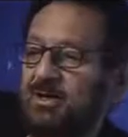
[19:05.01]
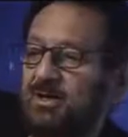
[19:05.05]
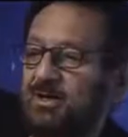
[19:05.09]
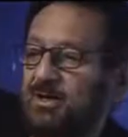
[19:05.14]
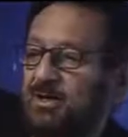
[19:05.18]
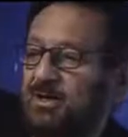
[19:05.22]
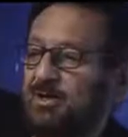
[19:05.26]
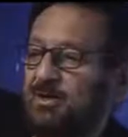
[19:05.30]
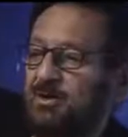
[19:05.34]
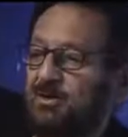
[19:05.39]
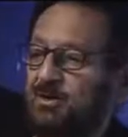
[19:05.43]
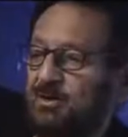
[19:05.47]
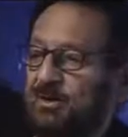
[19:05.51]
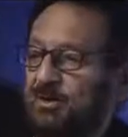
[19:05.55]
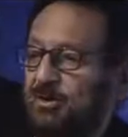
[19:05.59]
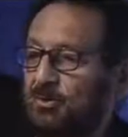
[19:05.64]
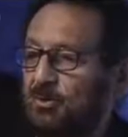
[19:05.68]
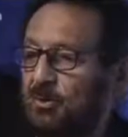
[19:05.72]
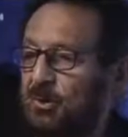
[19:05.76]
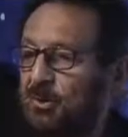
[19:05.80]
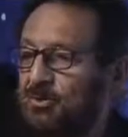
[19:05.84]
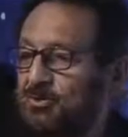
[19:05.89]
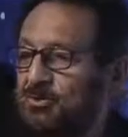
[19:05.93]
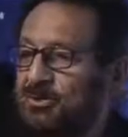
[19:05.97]
It'll
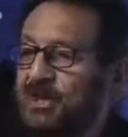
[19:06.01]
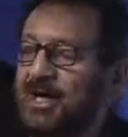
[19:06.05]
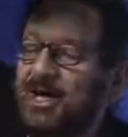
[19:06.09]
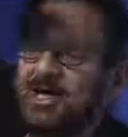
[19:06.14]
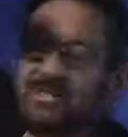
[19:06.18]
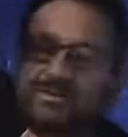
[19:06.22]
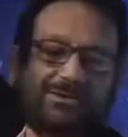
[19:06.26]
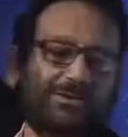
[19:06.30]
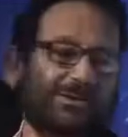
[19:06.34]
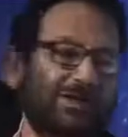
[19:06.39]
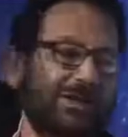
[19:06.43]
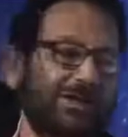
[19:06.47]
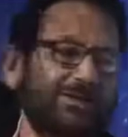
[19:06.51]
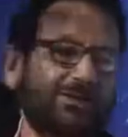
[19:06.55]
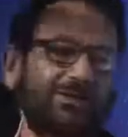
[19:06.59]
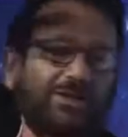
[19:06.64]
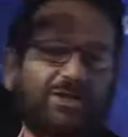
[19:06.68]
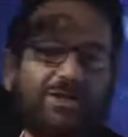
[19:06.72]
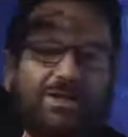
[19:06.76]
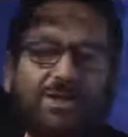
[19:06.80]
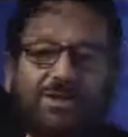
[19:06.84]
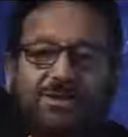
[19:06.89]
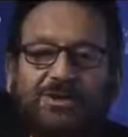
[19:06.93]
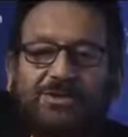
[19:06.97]
contact and
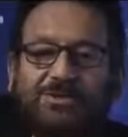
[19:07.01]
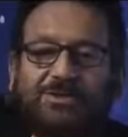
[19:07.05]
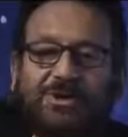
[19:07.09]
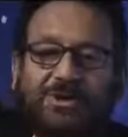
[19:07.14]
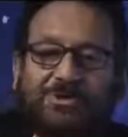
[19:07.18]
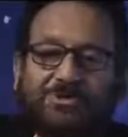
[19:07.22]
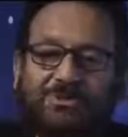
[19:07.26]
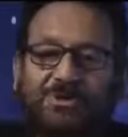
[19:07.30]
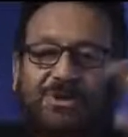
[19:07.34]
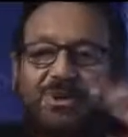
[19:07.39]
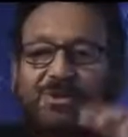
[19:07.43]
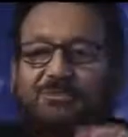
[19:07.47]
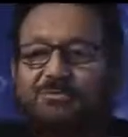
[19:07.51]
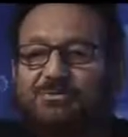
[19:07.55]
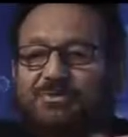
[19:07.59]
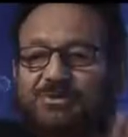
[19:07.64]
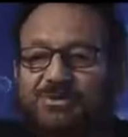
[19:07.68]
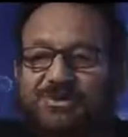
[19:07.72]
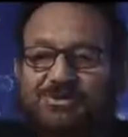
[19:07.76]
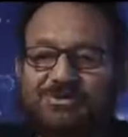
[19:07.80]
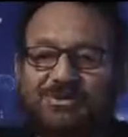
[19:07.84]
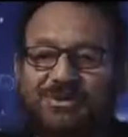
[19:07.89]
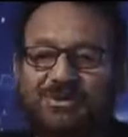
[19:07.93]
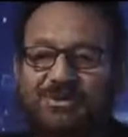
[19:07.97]
get in touch with
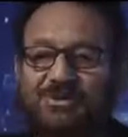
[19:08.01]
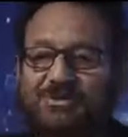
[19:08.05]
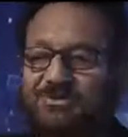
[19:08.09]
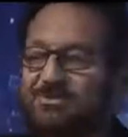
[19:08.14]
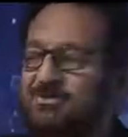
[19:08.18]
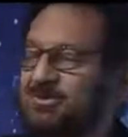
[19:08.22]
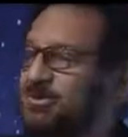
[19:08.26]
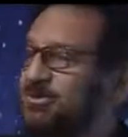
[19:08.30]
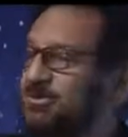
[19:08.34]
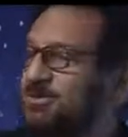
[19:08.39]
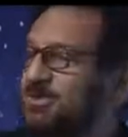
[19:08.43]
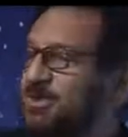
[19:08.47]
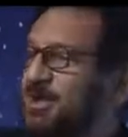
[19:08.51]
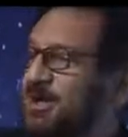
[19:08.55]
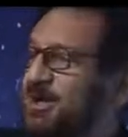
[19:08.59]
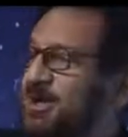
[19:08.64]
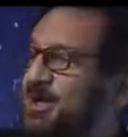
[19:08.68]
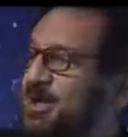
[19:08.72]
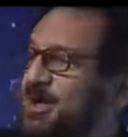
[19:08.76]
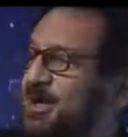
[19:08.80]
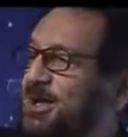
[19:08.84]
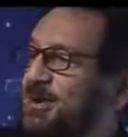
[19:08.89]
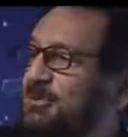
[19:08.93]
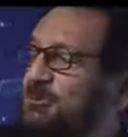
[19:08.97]
everything that exists.
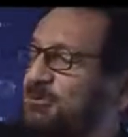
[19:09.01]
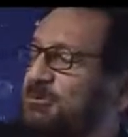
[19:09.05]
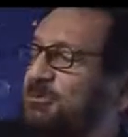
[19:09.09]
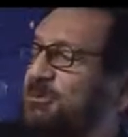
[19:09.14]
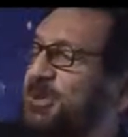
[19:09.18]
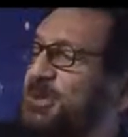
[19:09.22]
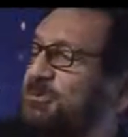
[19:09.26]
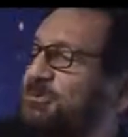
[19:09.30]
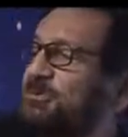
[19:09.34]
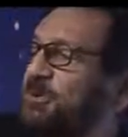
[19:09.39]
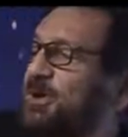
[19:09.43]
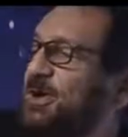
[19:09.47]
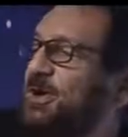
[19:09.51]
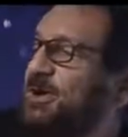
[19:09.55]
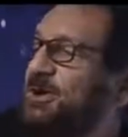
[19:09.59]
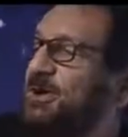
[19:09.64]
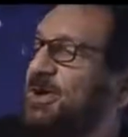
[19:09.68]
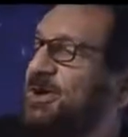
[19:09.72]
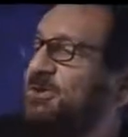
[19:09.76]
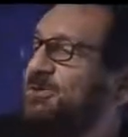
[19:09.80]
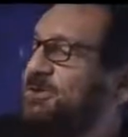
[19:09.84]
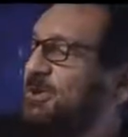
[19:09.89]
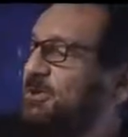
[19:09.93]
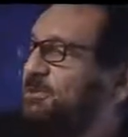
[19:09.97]
It'll face
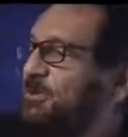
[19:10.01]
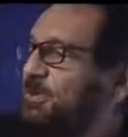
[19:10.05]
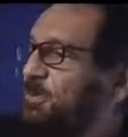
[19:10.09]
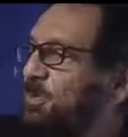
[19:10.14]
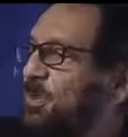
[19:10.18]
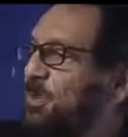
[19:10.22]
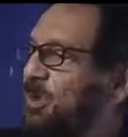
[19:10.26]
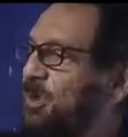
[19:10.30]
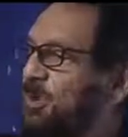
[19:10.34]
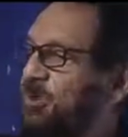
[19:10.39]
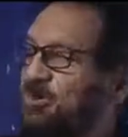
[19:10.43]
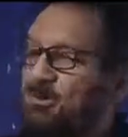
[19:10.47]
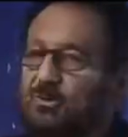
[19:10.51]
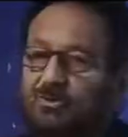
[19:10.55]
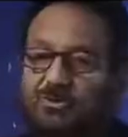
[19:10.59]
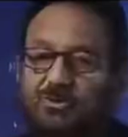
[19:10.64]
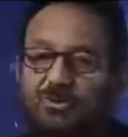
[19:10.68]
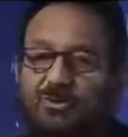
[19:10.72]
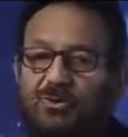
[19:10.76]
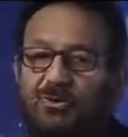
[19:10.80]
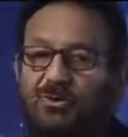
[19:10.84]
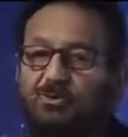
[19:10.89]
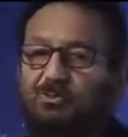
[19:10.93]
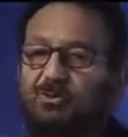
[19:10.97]
recognize everybody, and on
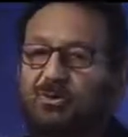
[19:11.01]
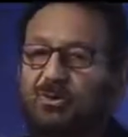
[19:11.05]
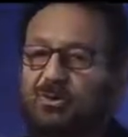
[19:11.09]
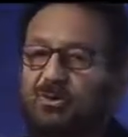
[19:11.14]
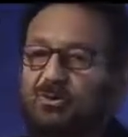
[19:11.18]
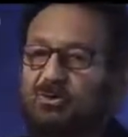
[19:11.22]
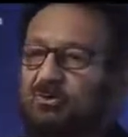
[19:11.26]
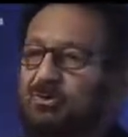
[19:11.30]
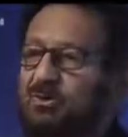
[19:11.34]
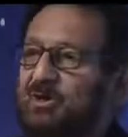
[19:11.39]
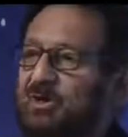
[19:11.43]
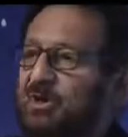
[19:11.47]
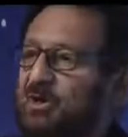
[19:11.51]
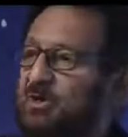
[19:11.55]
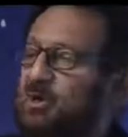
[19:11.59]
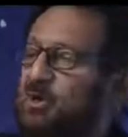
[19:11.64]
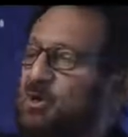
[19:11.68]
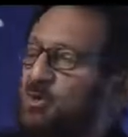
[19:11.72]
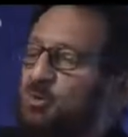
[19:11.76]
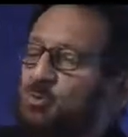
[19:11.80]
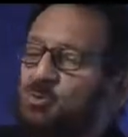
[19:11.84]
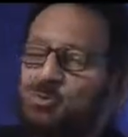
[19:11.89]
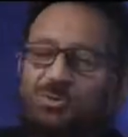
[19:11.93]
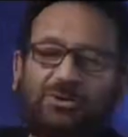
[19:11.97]
your computer you'll get,
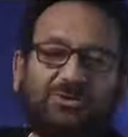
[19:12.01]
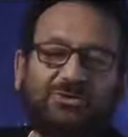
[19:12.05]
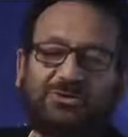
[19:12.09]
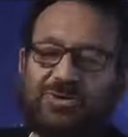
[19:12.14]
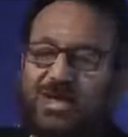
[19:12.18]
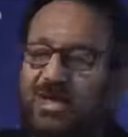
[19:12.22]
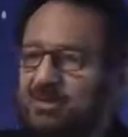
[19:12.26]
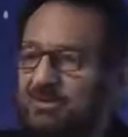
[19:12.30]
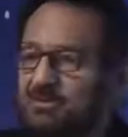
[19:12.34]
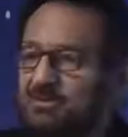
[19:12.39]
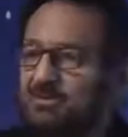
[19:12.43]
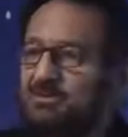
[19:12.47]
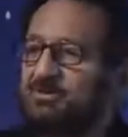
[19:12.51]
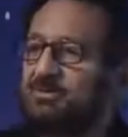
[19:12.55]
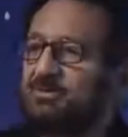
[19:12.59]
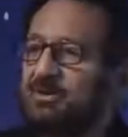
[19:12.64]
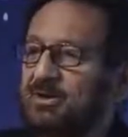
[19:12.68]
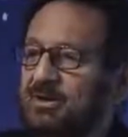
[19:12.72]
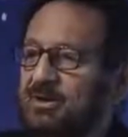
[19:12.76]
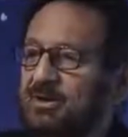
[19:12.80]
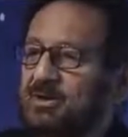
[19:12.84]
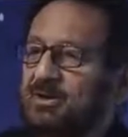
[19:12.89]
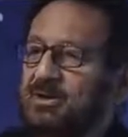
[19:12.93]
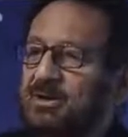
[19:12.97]
who is that?
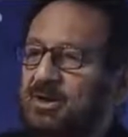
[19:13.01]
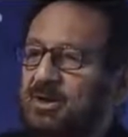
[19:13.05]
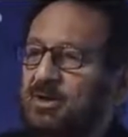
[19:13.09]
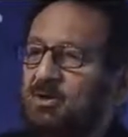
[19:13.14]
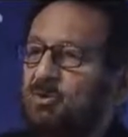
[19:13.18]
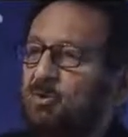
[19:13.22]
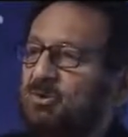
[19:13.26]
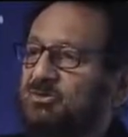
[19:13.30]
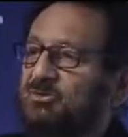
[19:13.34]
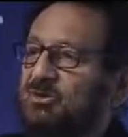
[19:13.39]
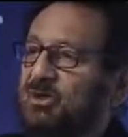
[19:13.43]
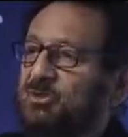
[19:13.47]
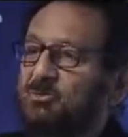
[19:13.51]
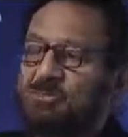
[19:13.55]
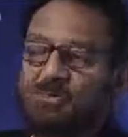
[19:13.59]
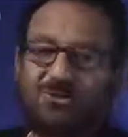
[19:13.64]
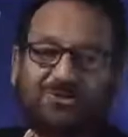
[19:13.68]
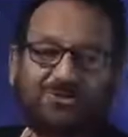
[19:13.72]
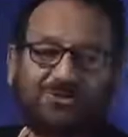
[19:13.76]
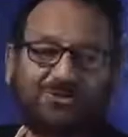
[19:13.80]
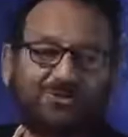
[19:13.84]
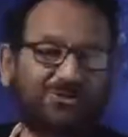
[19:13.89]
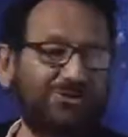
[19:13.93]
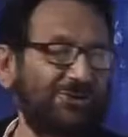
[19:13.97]
Okay, what's that
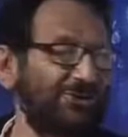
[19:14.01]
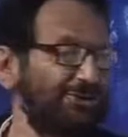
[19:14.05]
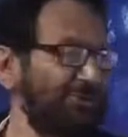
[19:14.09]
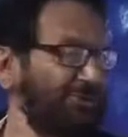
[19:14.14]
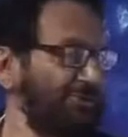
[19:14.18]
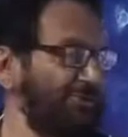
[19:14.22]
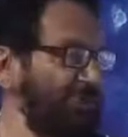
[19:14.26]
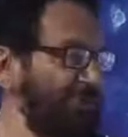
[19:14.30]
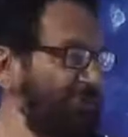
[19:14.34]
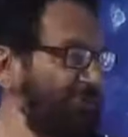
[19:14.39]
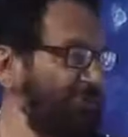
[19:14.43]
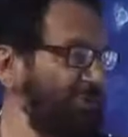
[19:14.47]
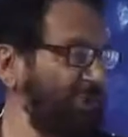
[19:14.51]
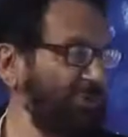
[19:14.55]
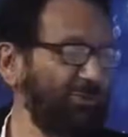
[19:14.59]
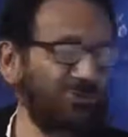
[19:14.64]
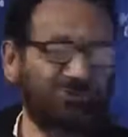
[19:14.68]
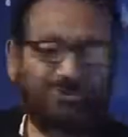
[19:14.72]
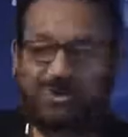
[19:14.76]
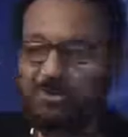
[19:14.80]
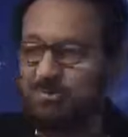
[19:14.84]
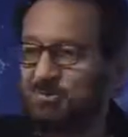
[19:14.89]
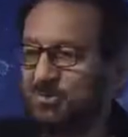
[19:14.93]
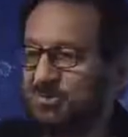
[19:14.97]
person's history? What was
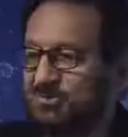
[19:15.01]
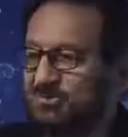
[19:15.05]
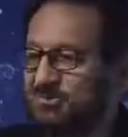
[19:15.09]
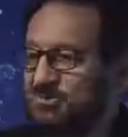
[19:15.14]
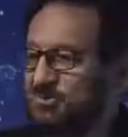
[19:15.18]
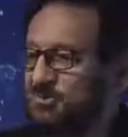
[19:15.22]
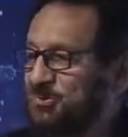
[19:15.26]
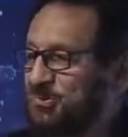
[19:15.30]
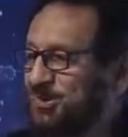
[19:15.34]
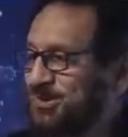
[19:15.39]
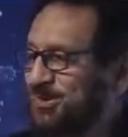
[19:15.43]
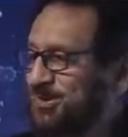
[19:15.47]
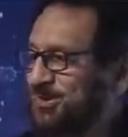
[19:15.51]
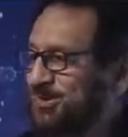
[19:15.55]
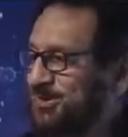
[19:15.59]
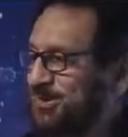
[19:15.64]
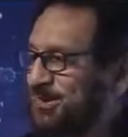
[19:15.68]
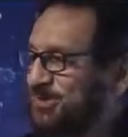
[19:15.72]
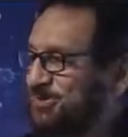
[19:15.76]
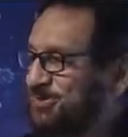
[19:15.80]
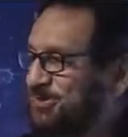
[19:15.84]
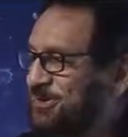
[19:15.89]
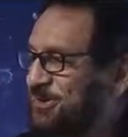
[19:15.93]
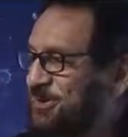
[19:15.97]
that person doing here
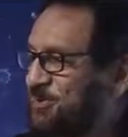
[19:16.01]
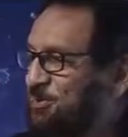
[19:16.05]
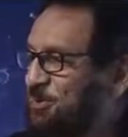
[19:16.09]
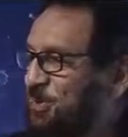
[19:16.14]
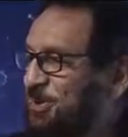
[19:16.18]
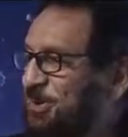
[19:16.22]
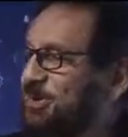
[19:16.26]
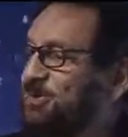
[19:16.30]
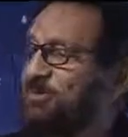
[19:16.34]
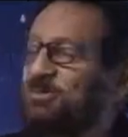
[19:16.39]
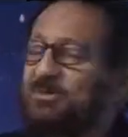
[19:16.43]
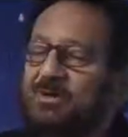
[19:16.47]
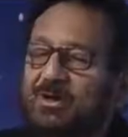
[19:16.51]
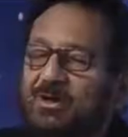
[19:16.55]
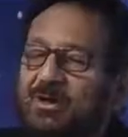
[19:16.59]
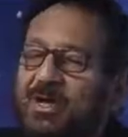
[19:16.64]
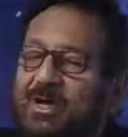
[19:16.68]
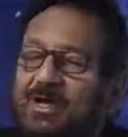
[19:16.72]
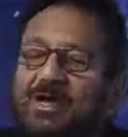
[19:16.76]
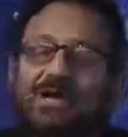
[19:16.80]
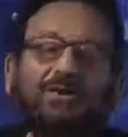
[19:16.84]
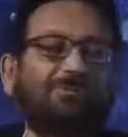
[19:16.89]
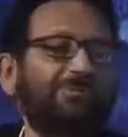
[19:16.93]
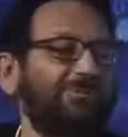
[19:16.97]
yesterday? What, you'll
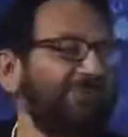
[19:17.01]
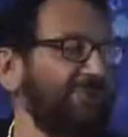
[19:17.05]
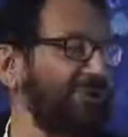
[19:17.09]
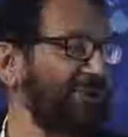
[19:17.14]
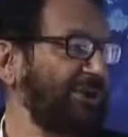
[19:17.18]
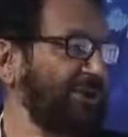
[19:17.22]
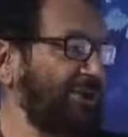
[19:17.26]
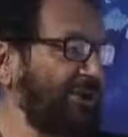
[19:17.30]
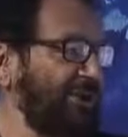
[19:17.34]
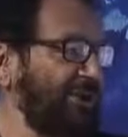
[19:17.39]
get everything.